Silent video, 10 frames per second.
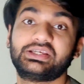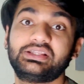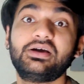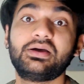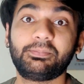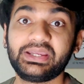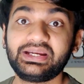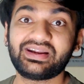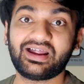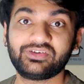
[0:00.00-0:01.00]
check the
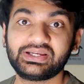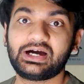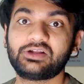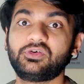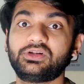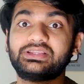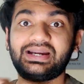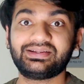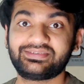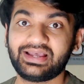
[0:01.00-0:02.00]
peak traffic hour for
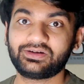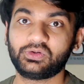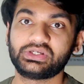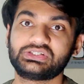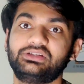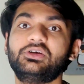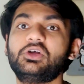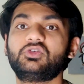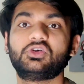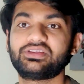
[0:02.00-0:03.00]
that exact location.
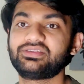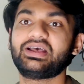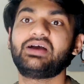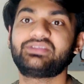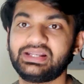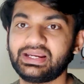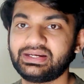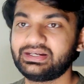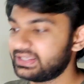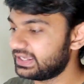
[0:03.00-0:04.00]
So since I have
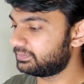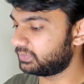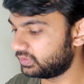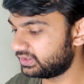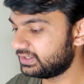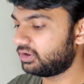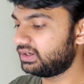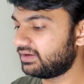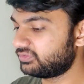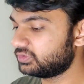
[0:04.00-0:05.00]
selected the airport,
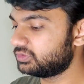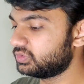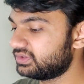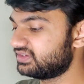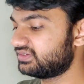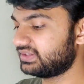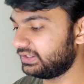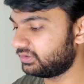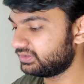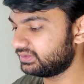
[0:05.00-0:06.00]
all I have to do is just
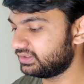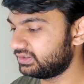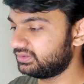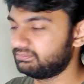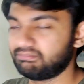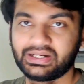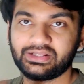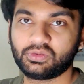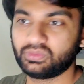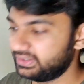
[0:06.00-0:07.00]
click on the
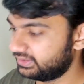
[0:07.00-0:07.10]
button over